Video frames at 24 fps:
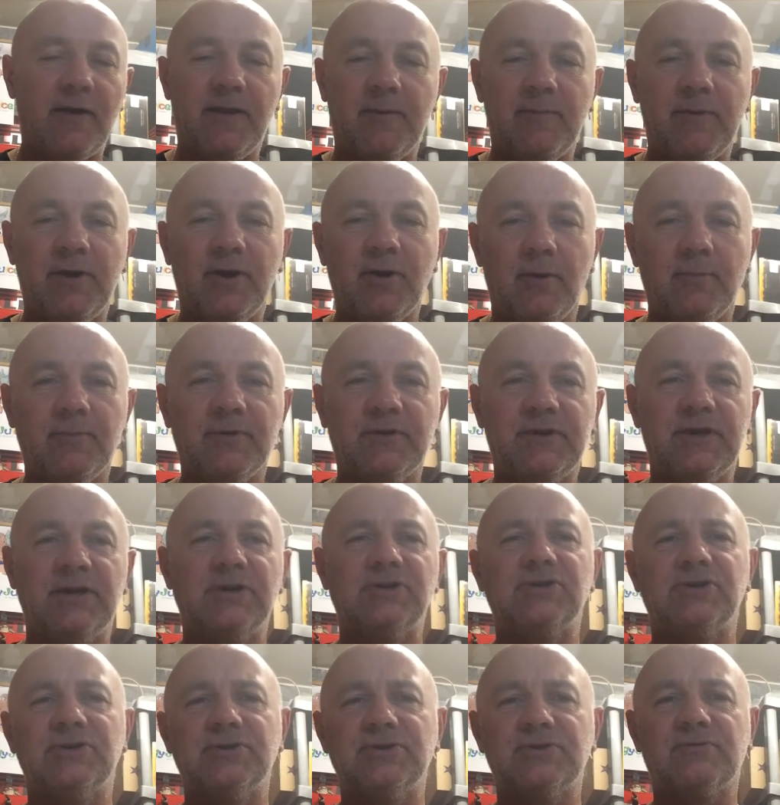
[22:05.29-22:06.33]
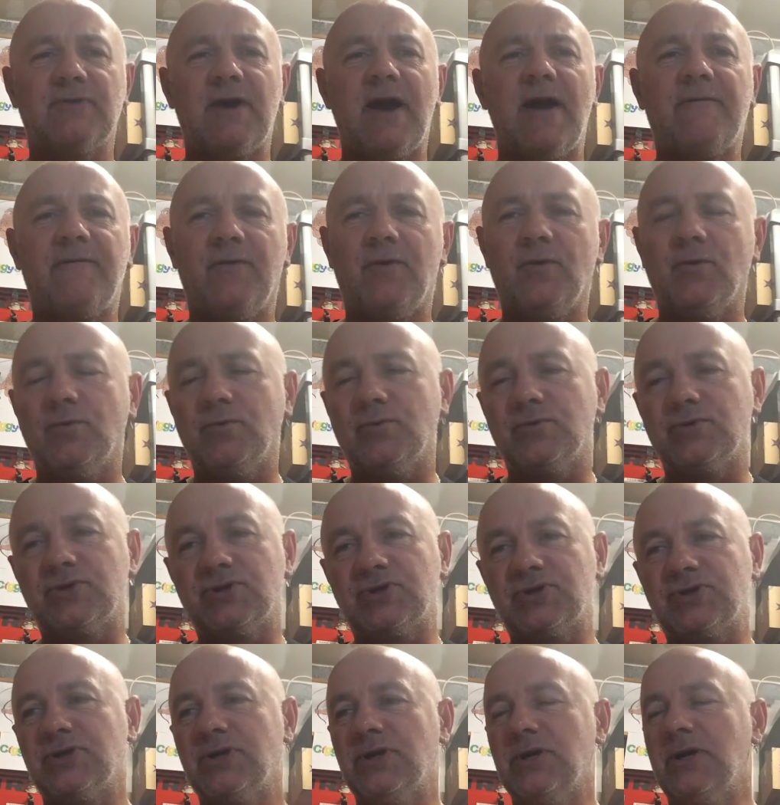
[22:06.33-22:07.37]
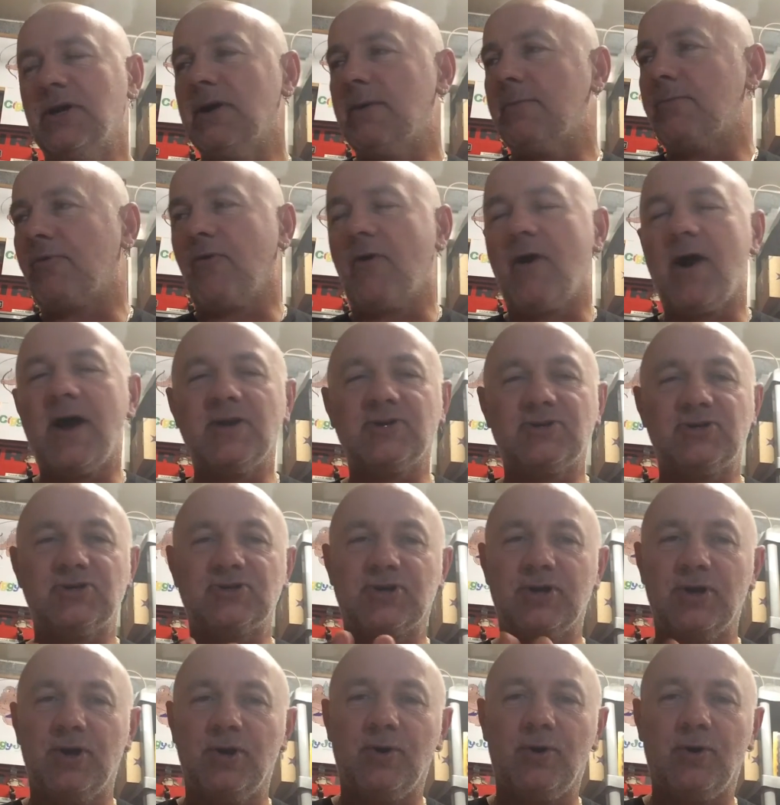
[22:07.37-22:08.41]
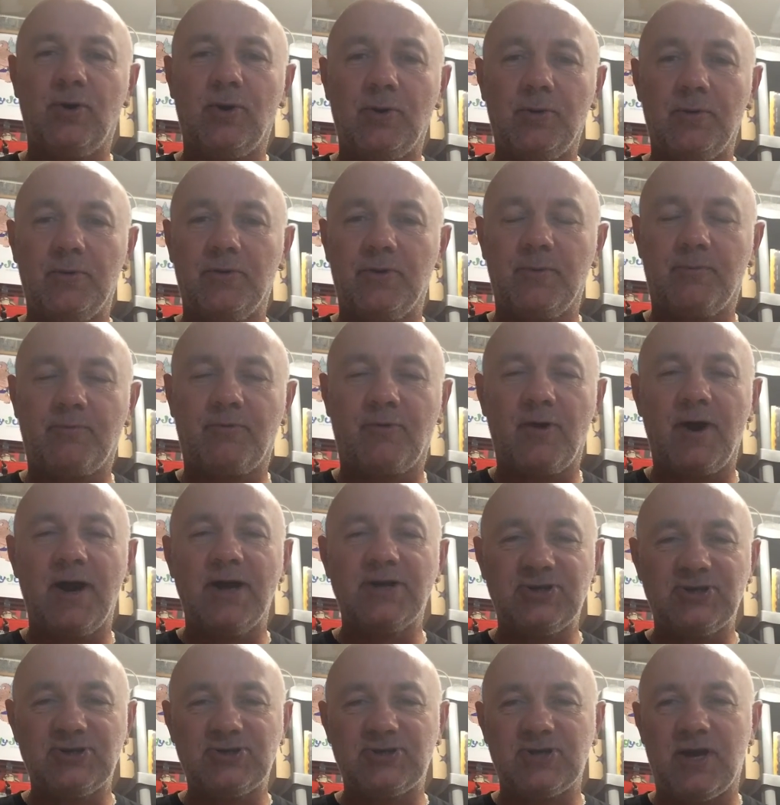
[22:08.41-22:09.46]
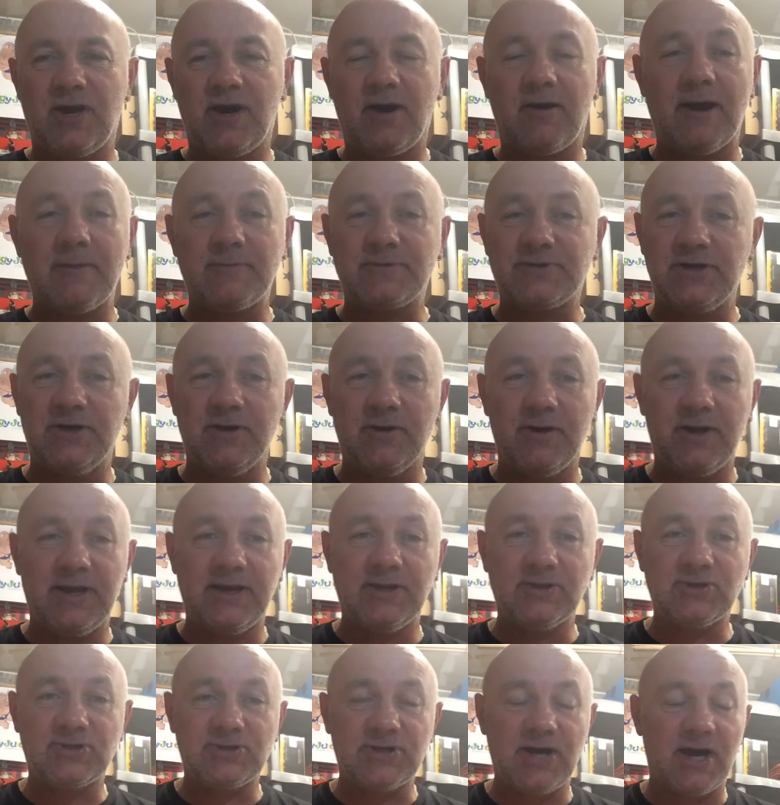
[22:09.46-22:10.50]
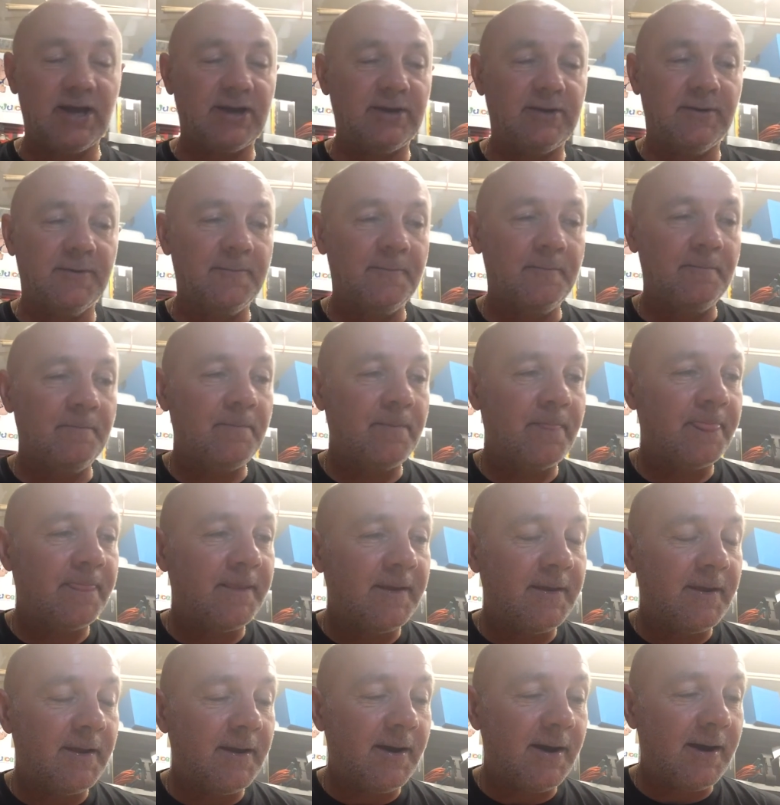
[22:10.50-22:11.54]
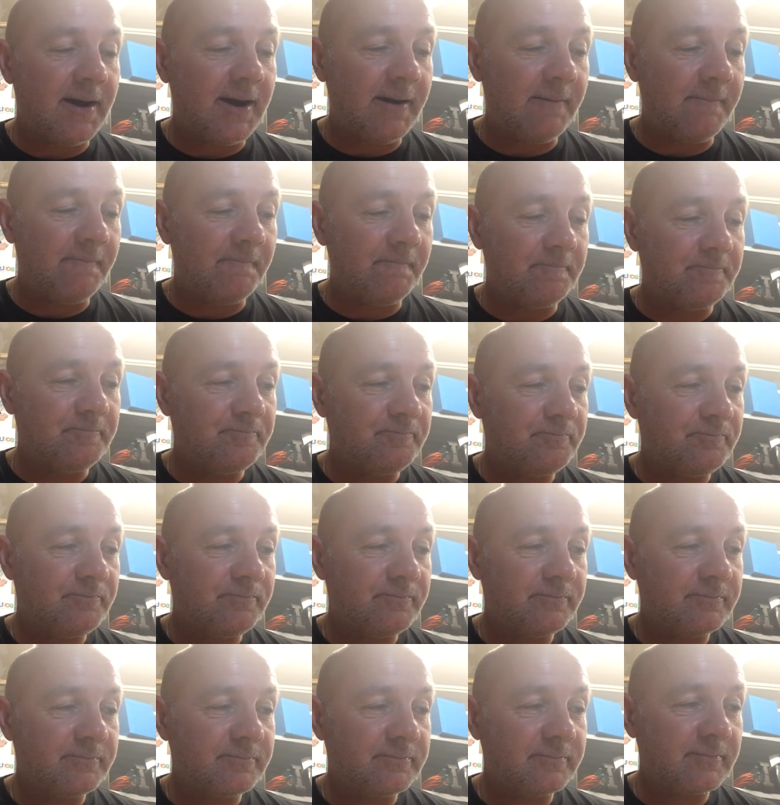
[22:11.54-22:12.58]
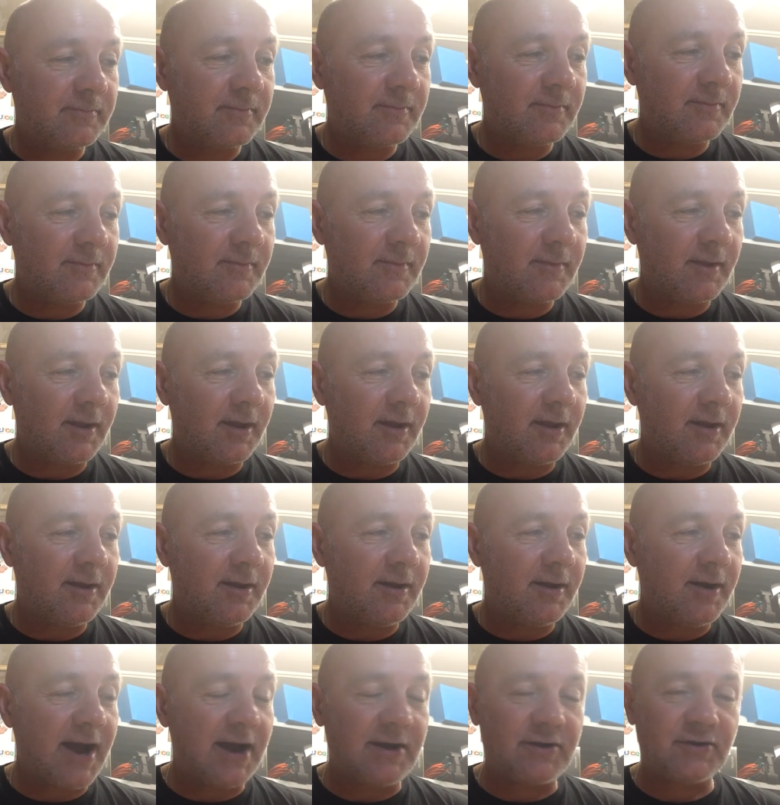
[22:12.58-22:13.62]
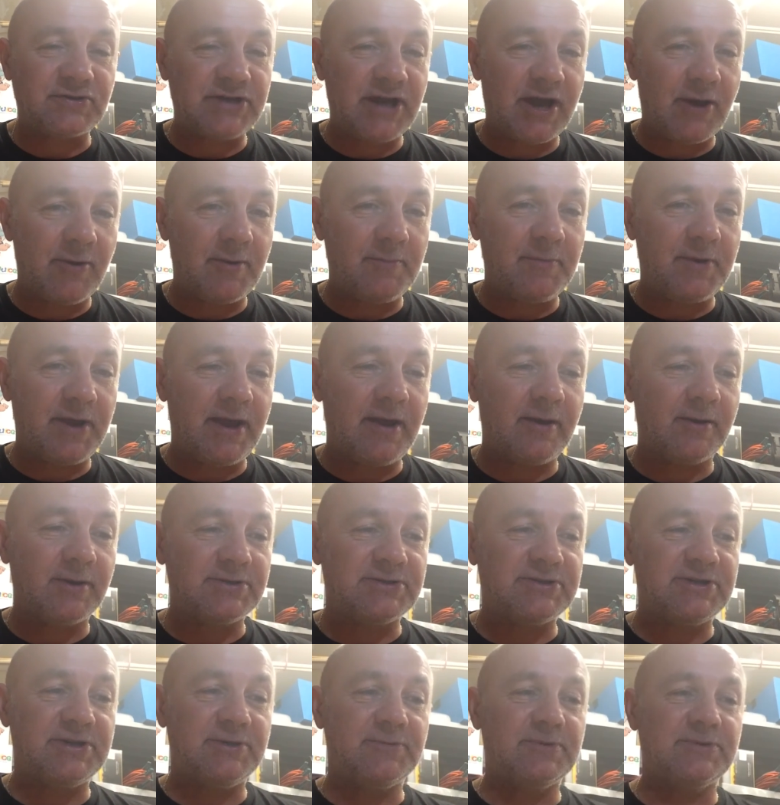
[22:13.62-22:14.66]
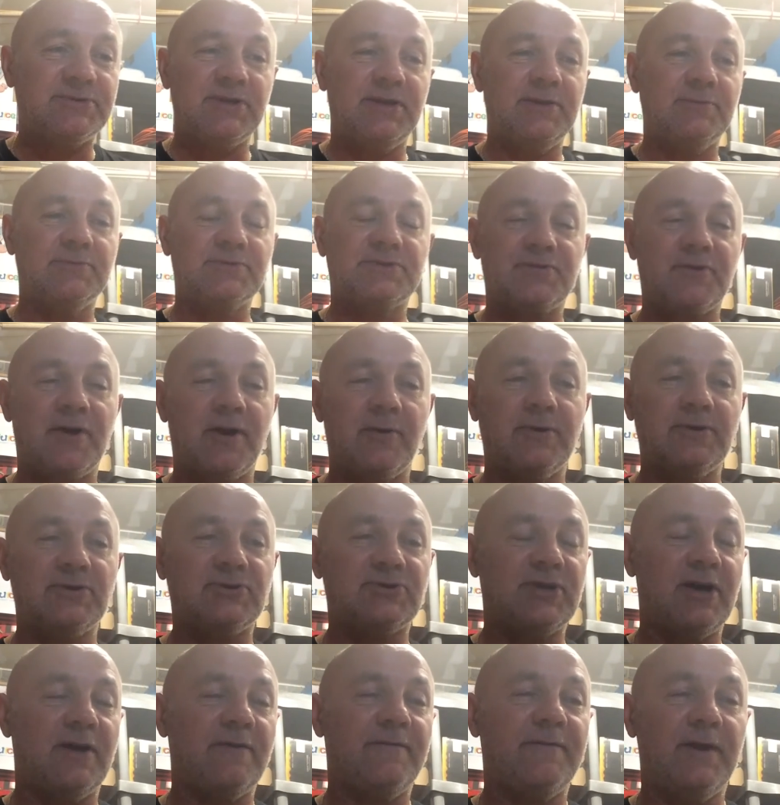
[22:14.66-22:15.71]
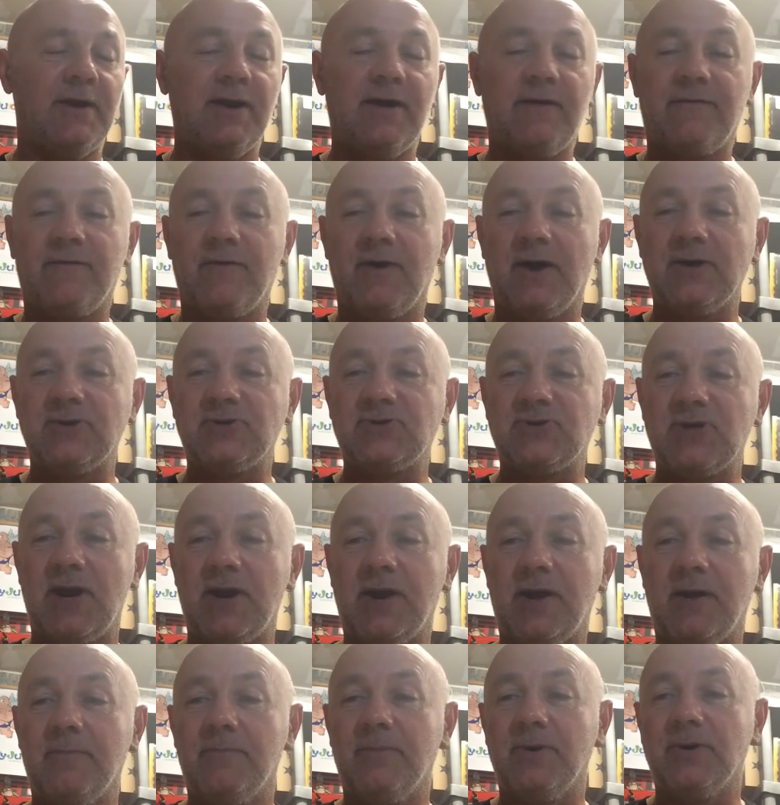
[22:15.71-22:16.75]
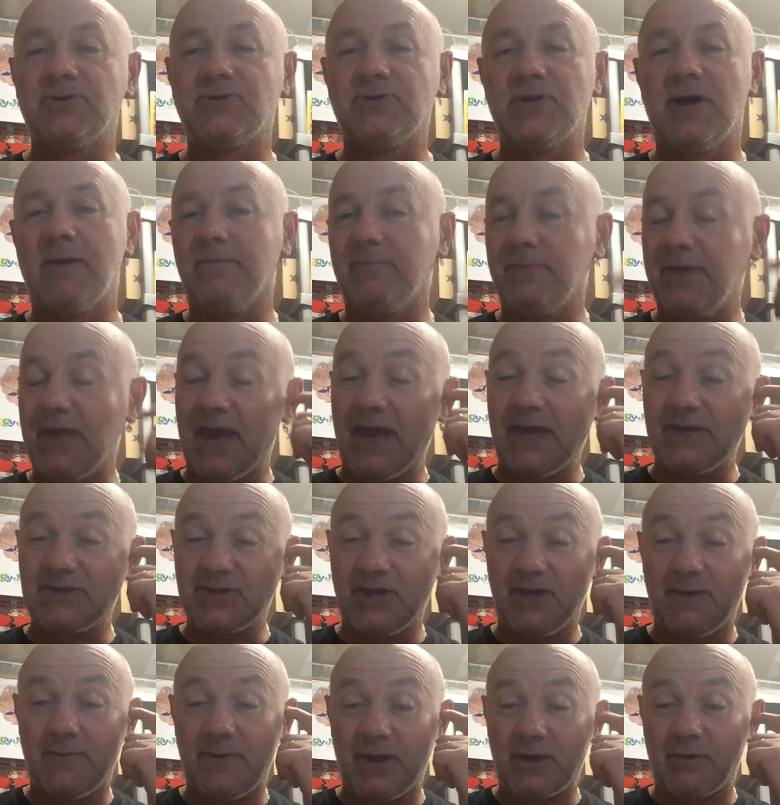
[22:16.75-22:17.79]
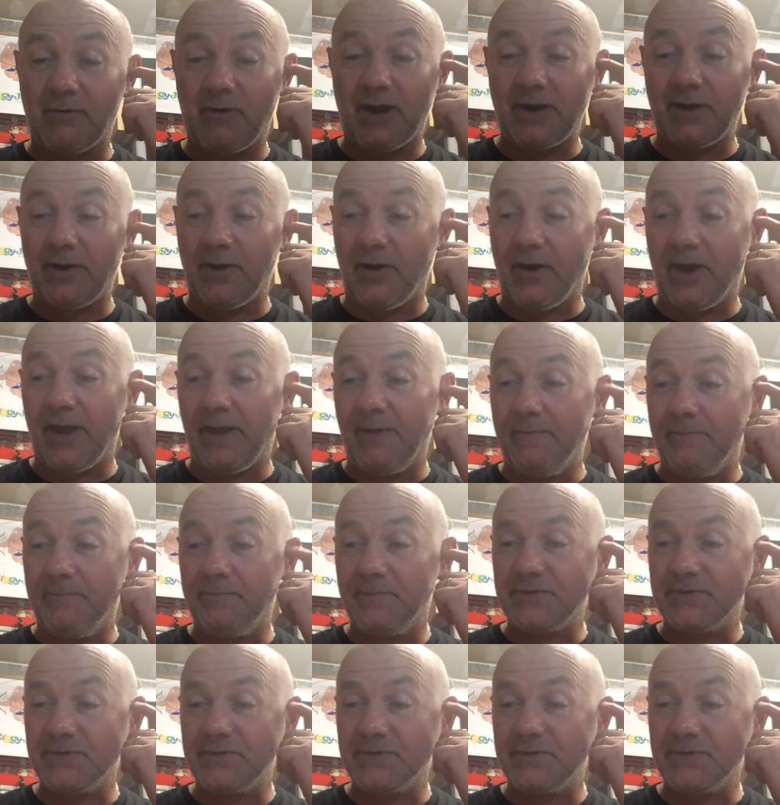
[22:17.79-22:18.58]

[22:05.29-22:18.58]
There'll be competitions, raffles, prizes galore. The prizes are absolutely insane. I had to slow him down because he was throwing stuff in left, right and centre. But yeah, it's going to be a great night.